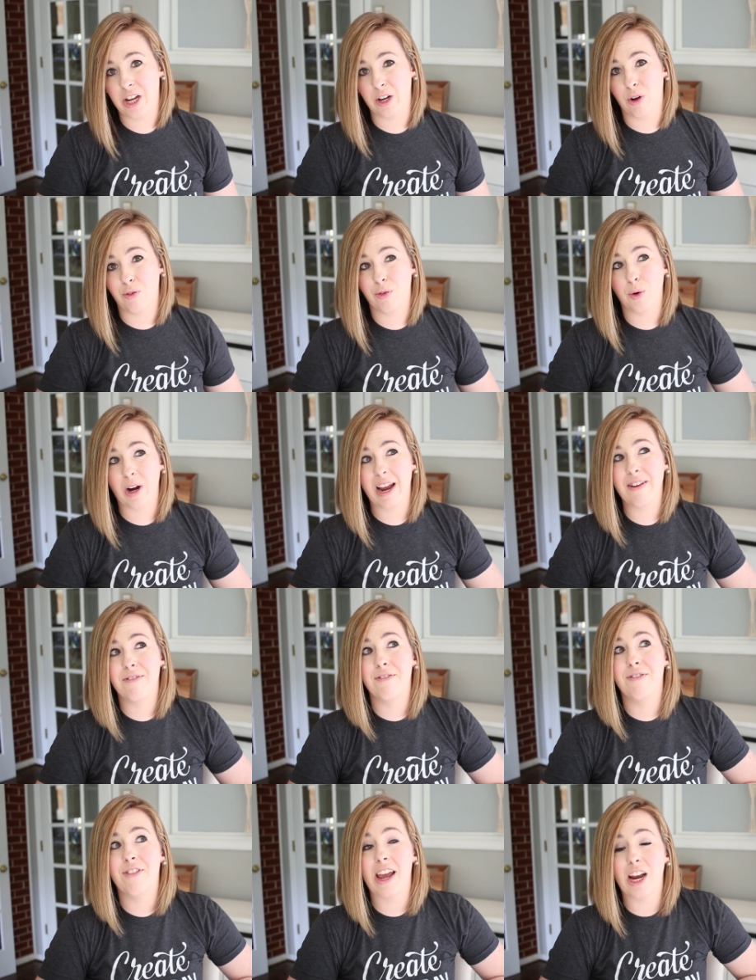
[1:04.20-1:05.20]
channel for a
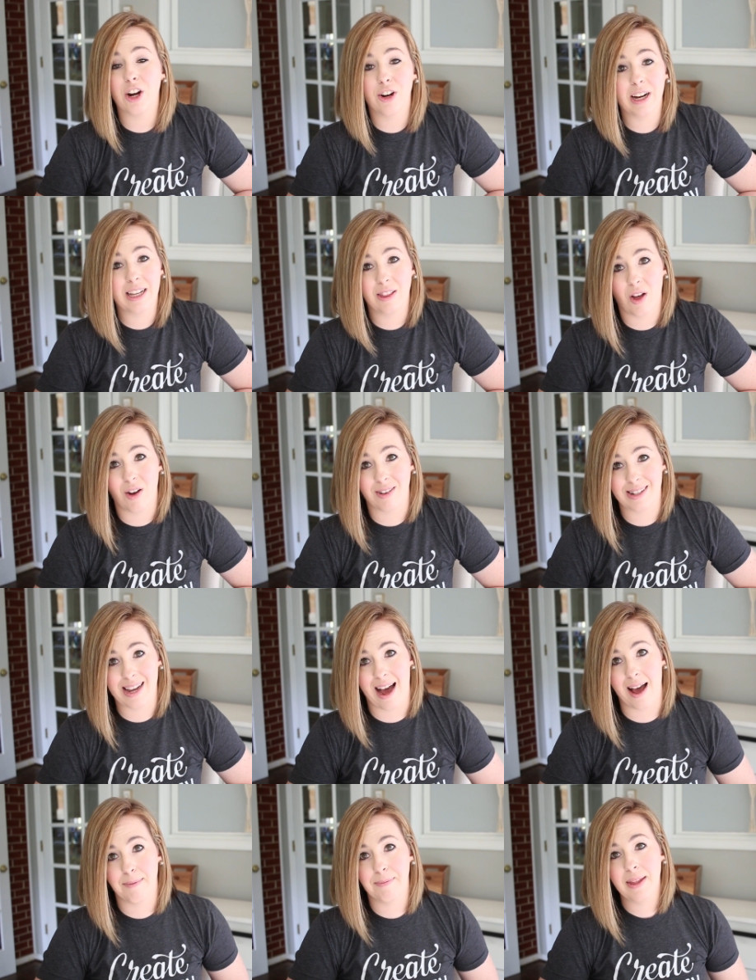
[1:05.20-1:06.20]
very long
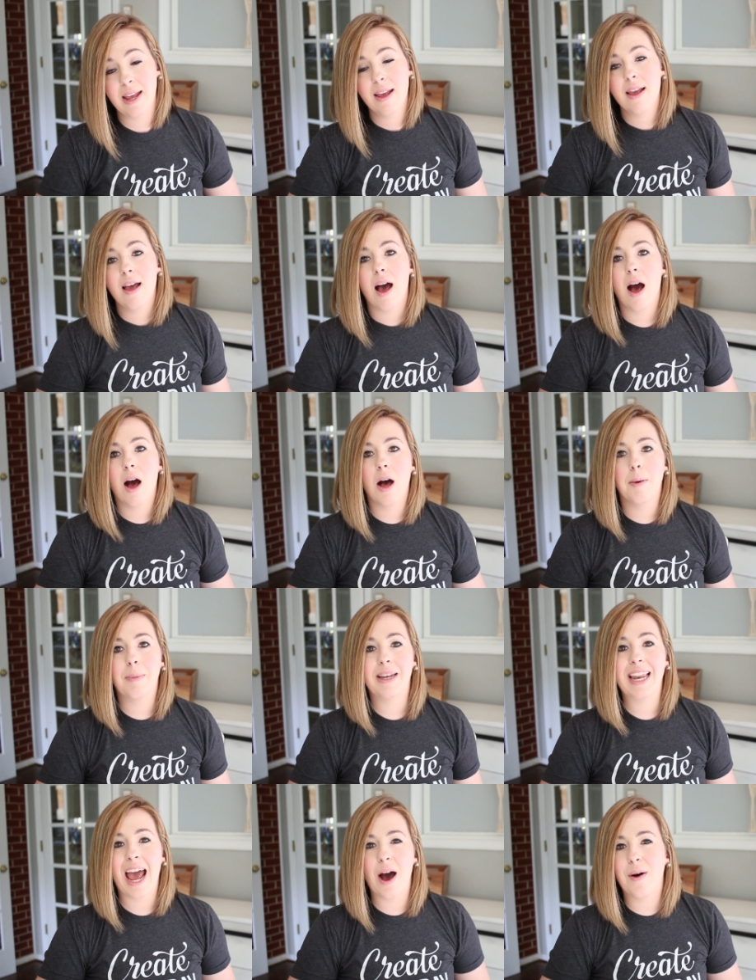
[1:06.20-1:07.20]
time. Um,
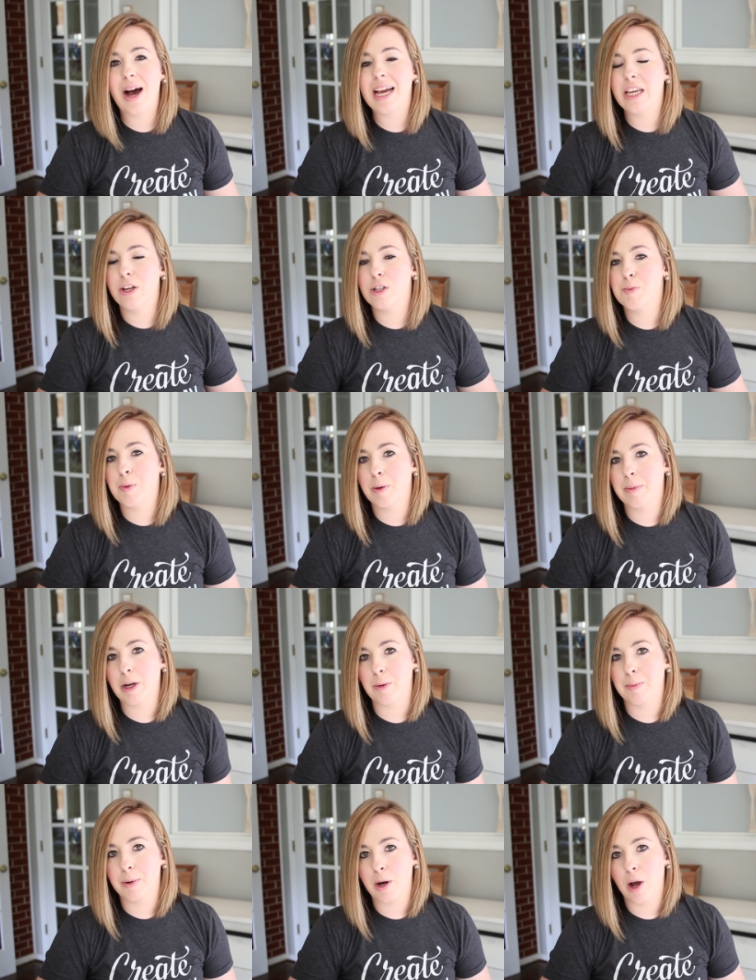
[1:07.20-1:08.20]
now I use
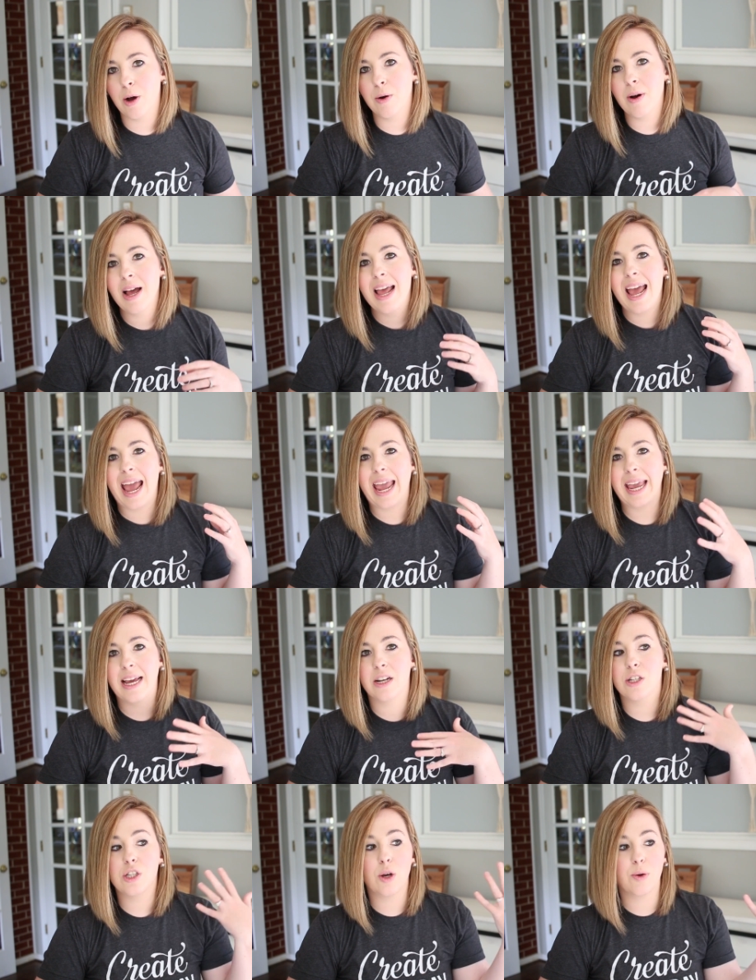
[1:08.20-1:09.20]
Premiere Pro,
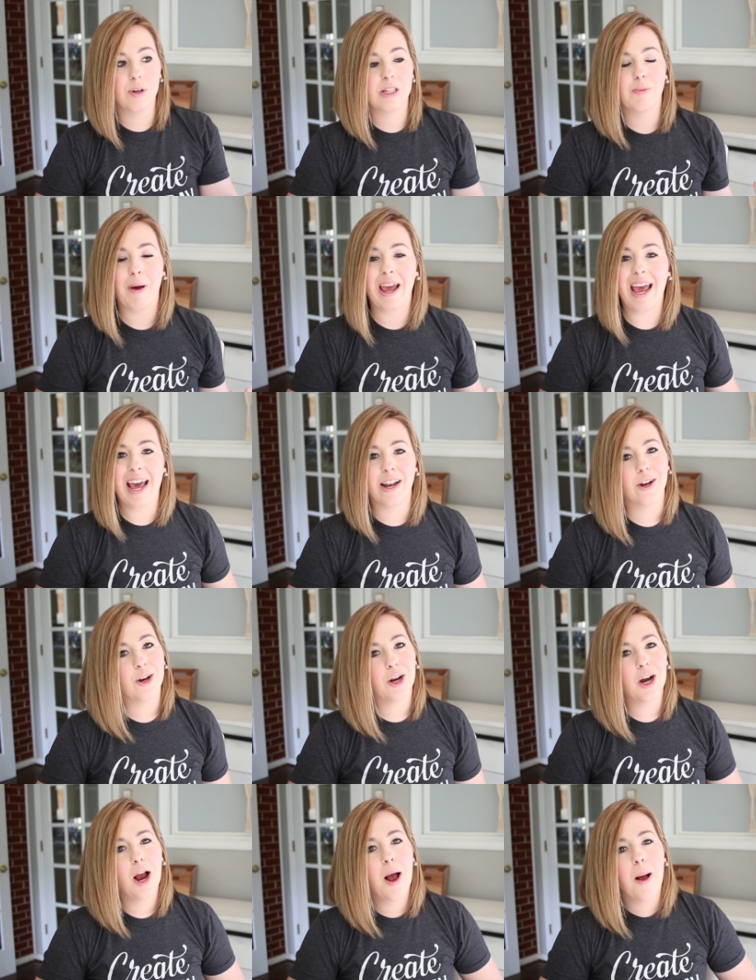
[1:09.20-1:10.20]
and so does my
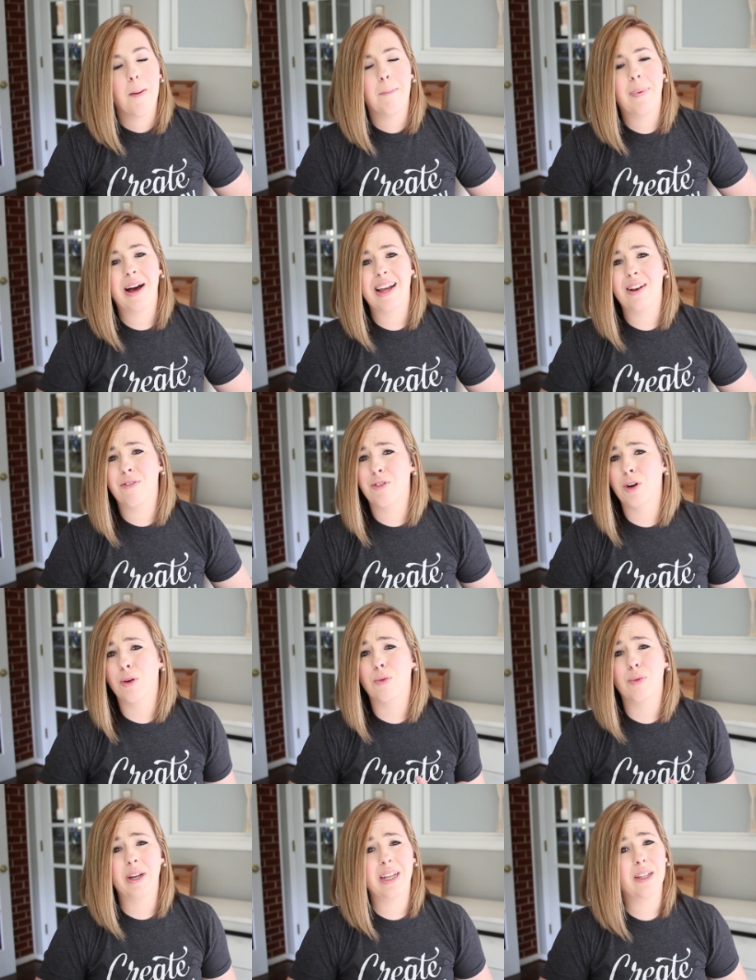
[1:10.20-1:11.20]
editor, but for a
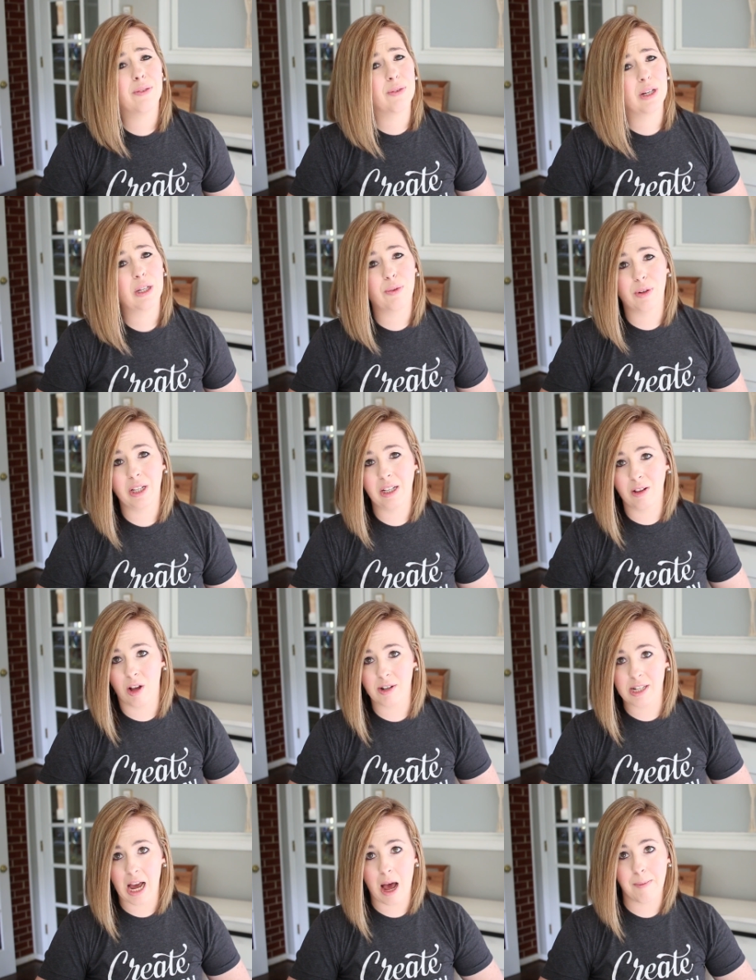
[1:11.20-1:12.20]
really, really, really
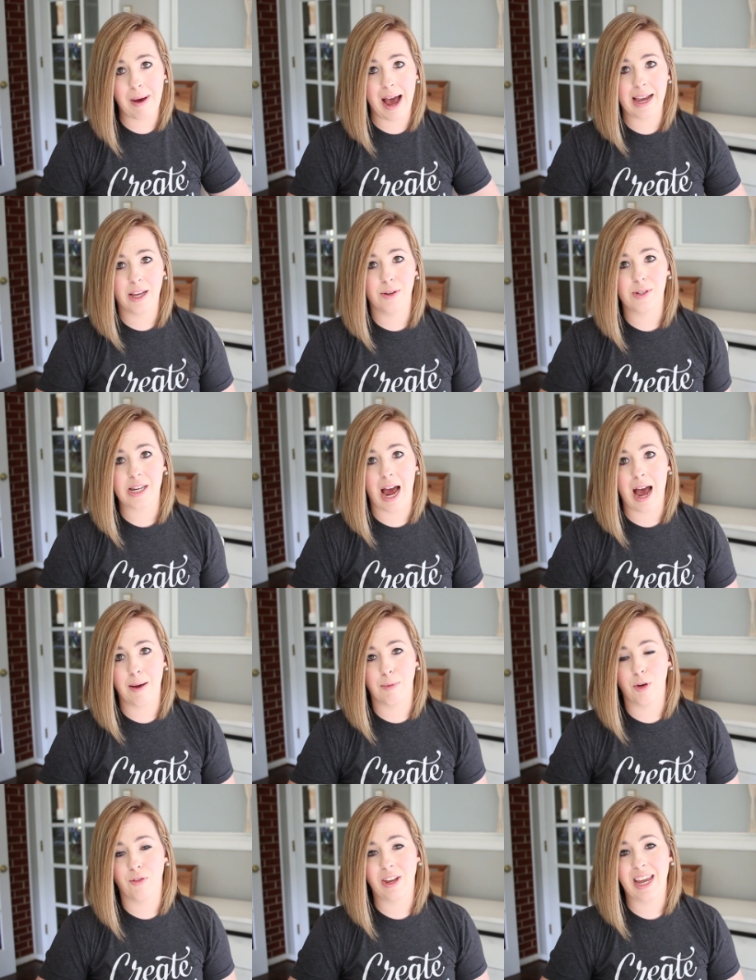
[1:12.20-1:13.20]
long time I used
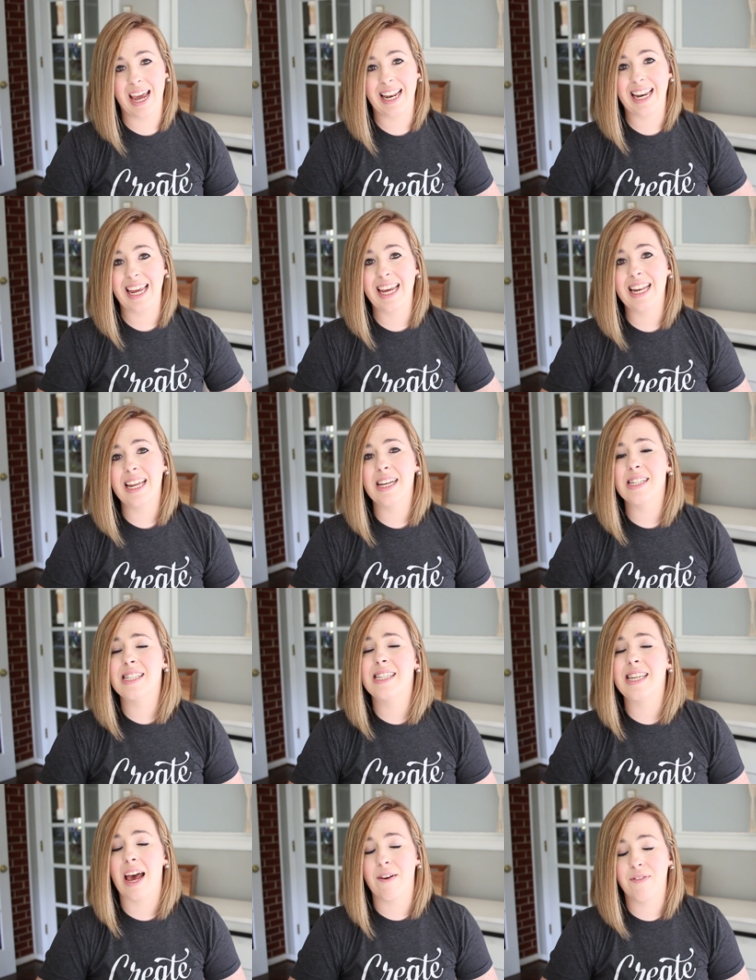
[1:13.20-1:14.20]
iMovie, and it is
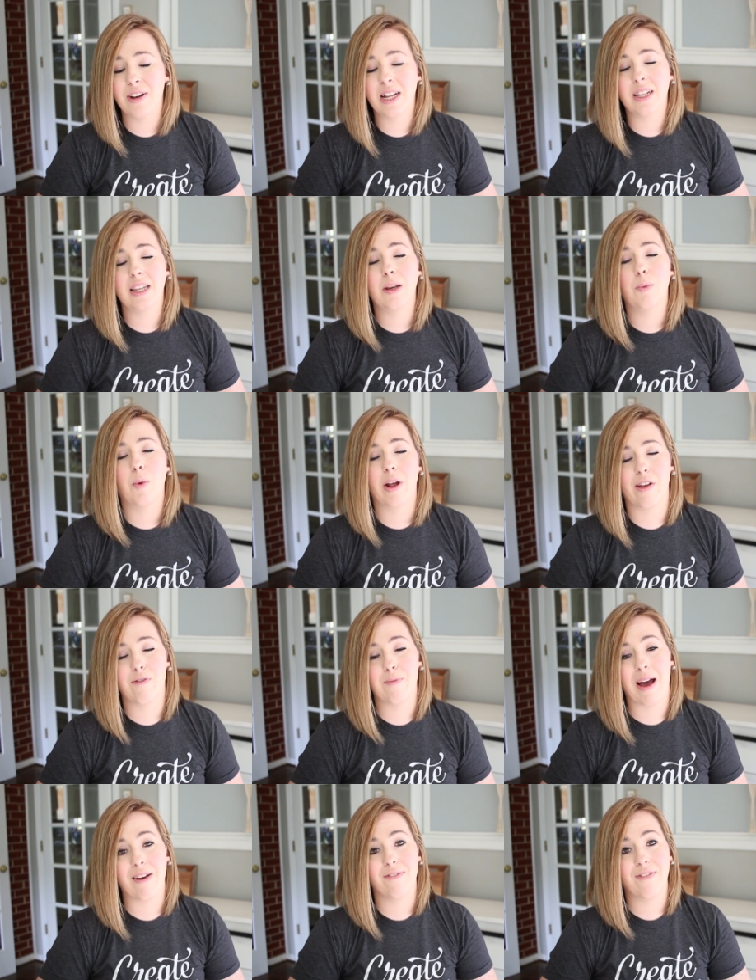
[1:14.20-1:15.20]
definitely one of
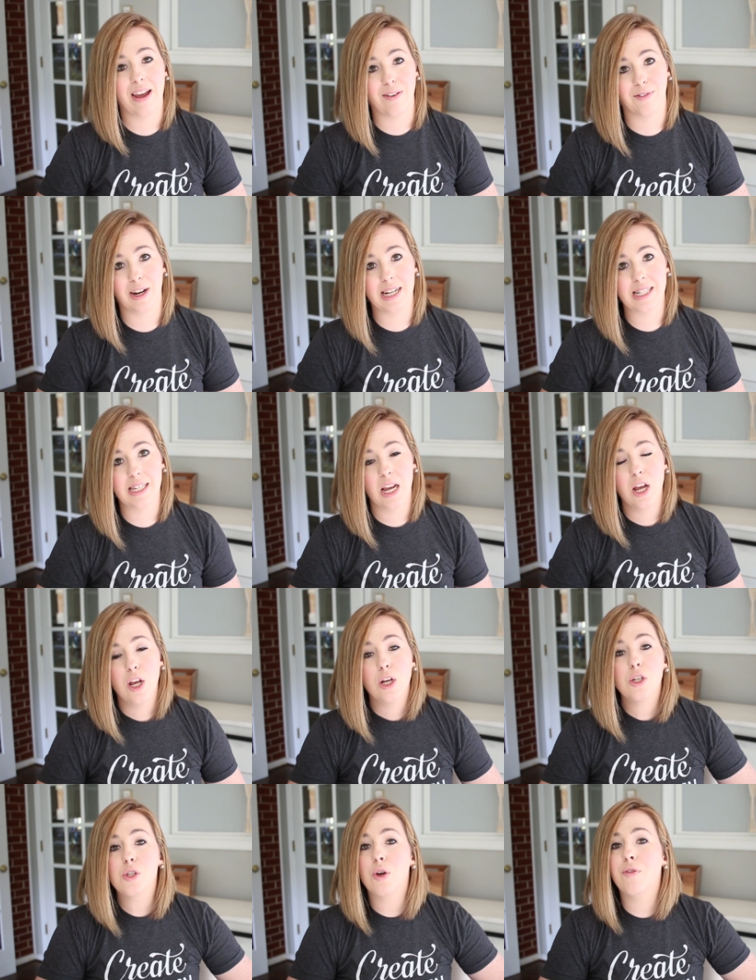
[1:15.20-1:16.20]
my favorites.
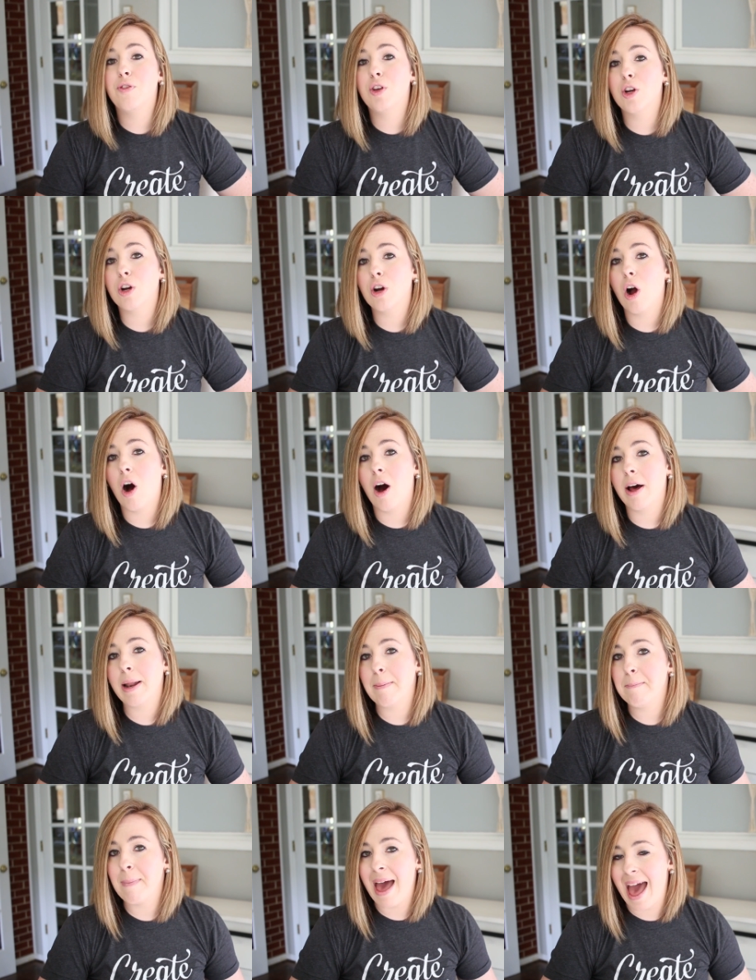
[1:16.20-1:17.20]
So if you're on
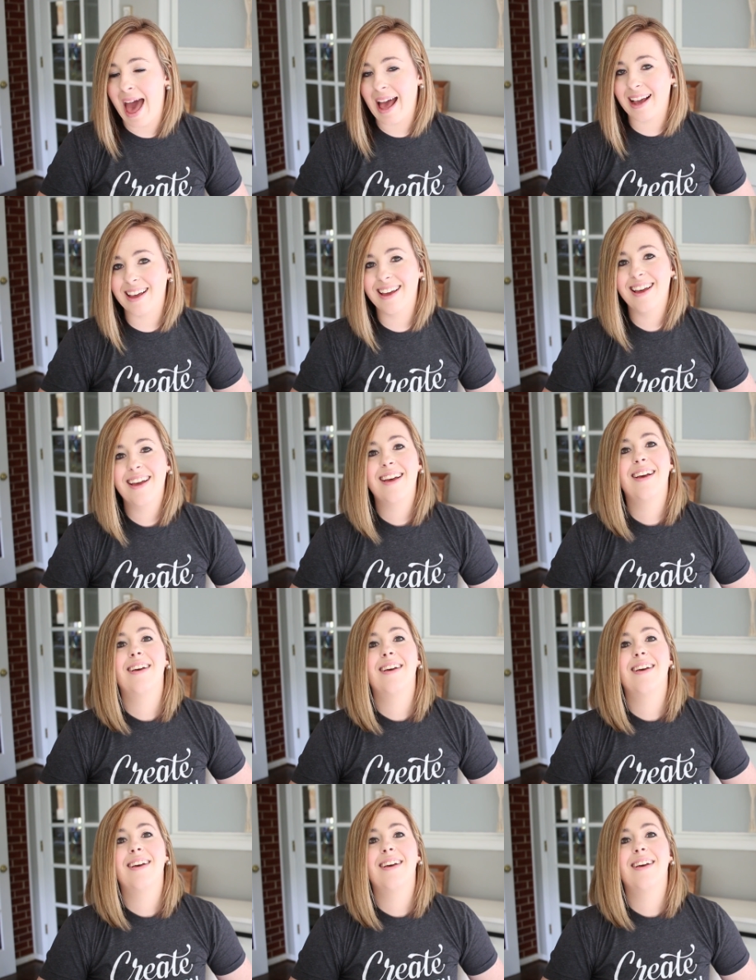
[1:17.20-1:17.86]
a Mac,